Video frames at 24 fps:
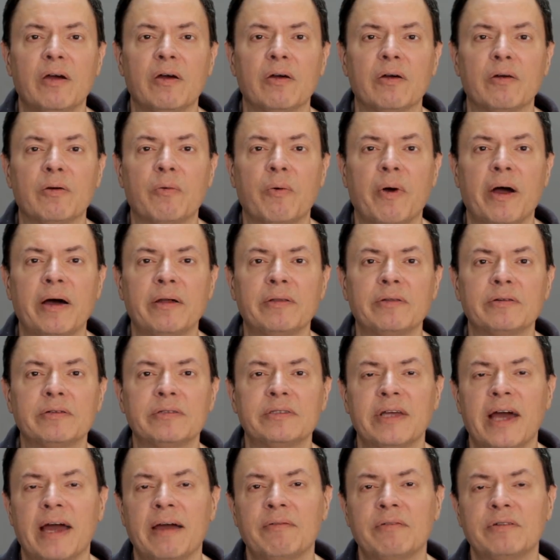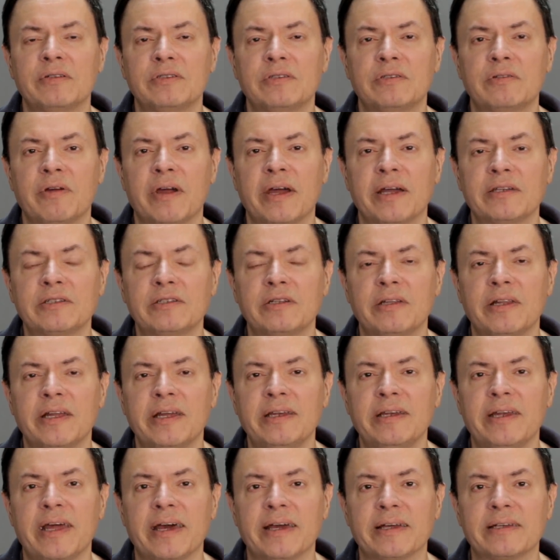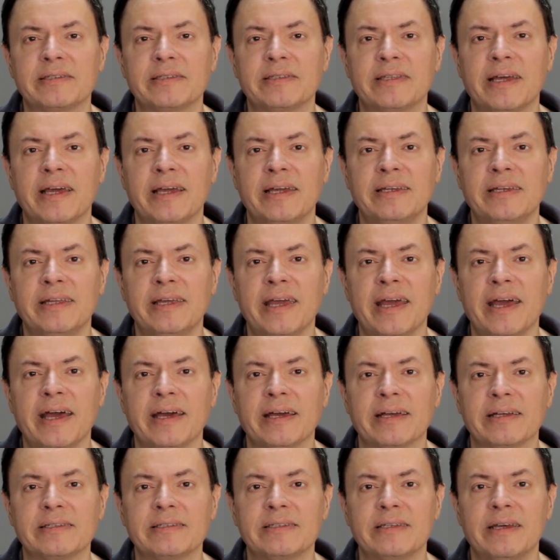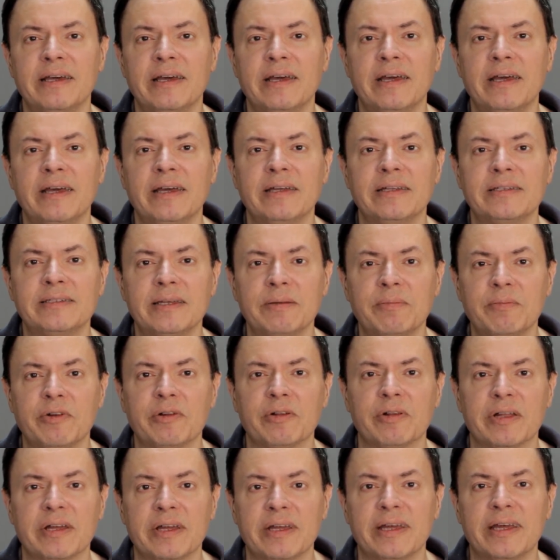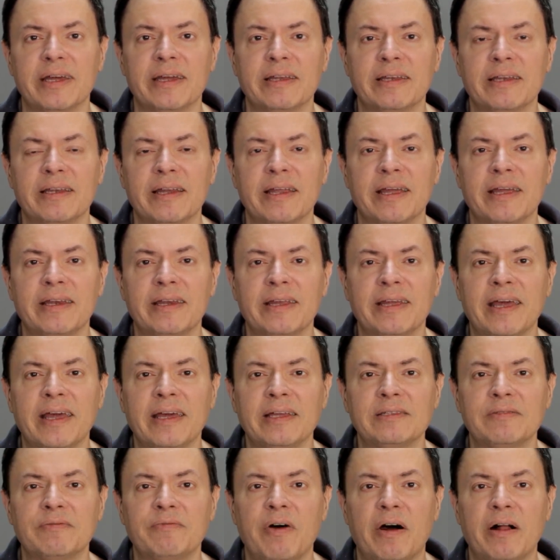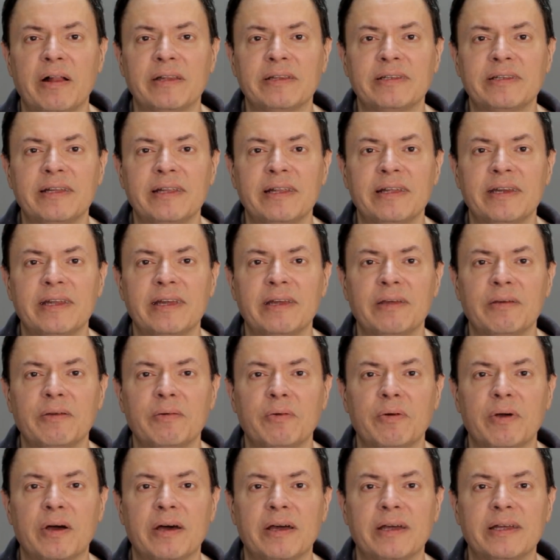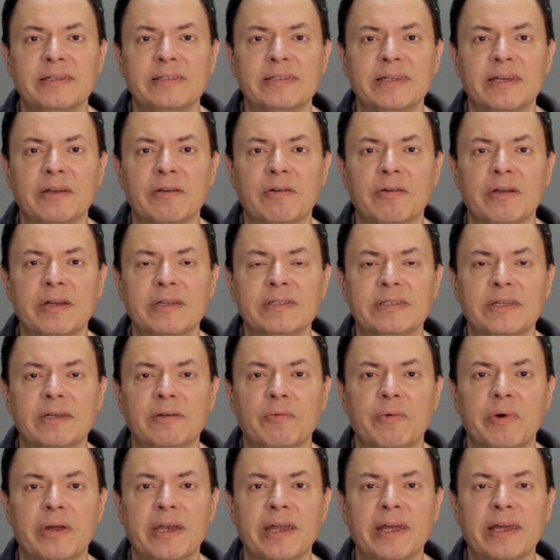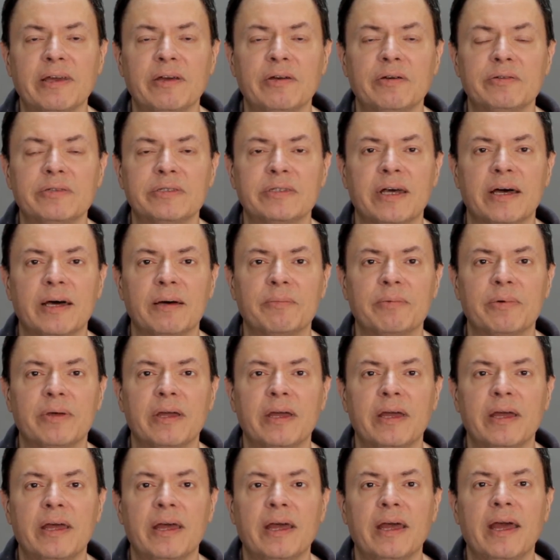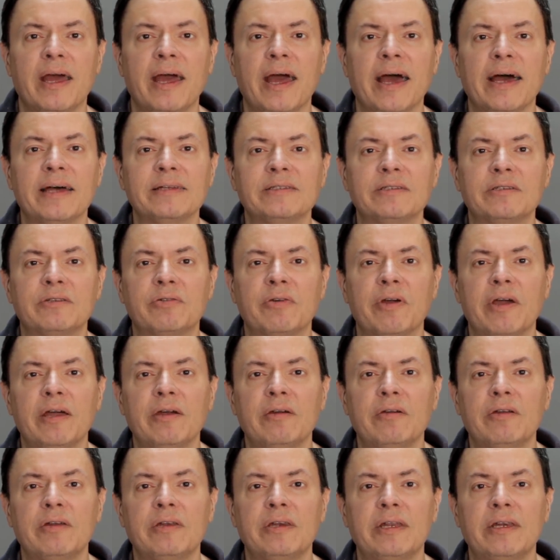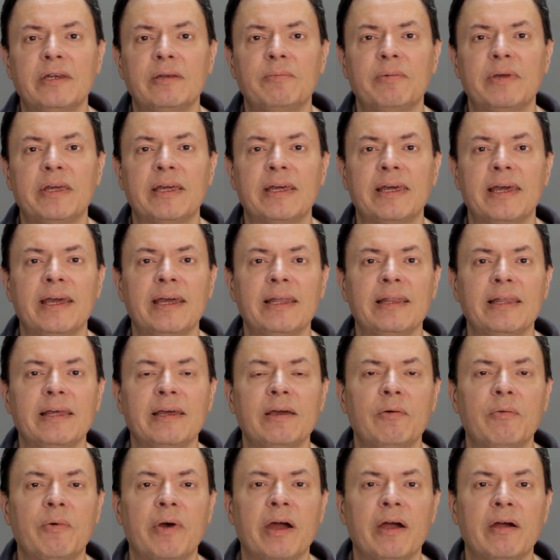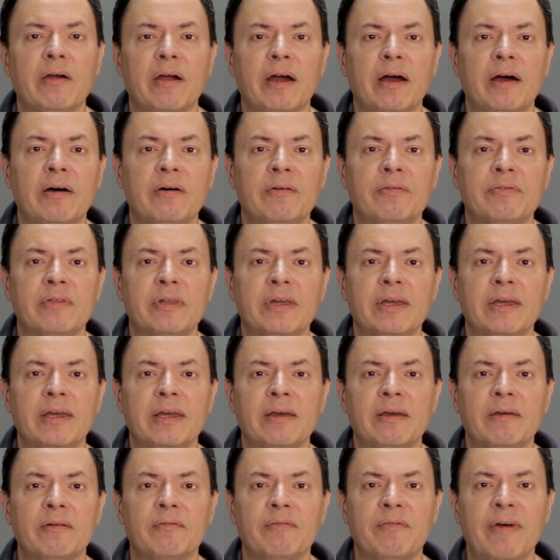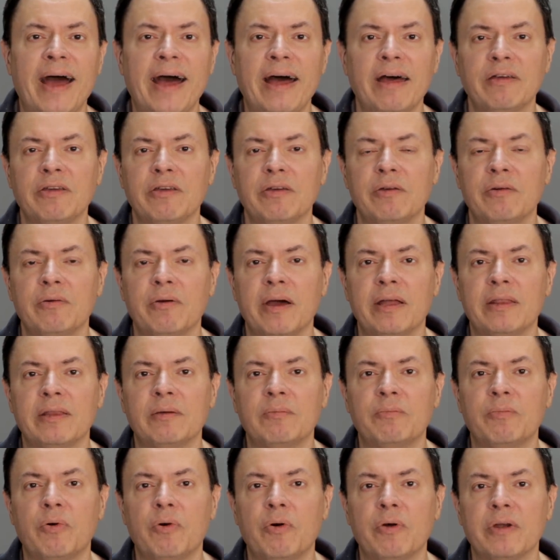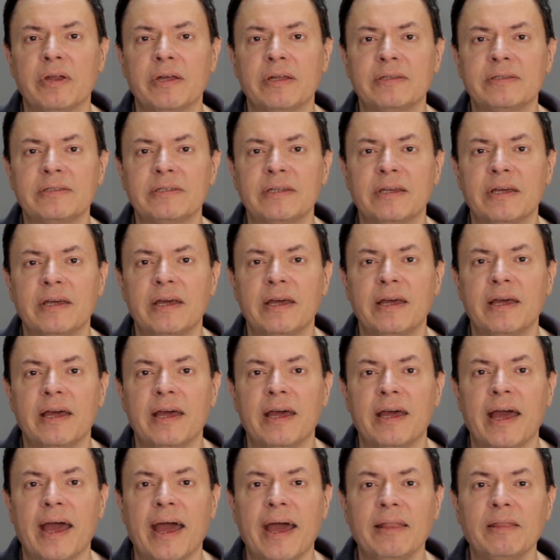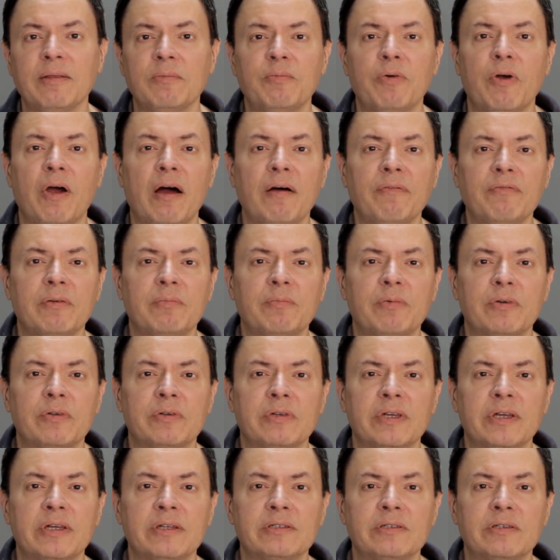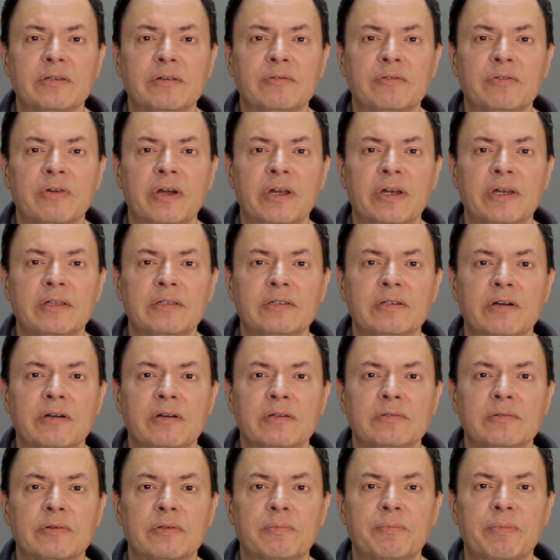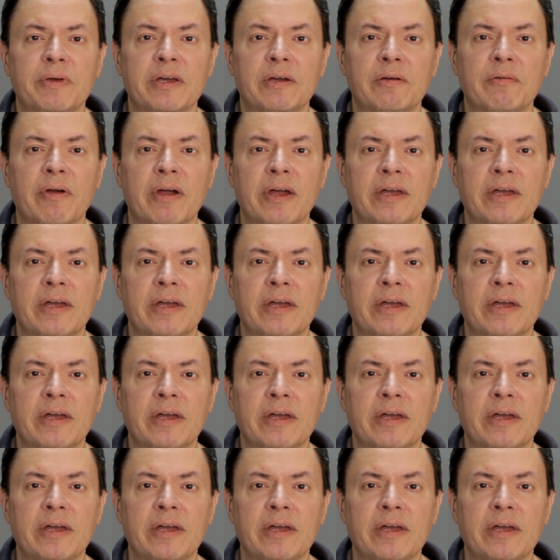or Wilder's average directional index, the ADX. Similarly, it indicates volatility is increasing when it goes up. As a trader, you need to be keenly aware of the value and the importance and the profit potential of trading charts with big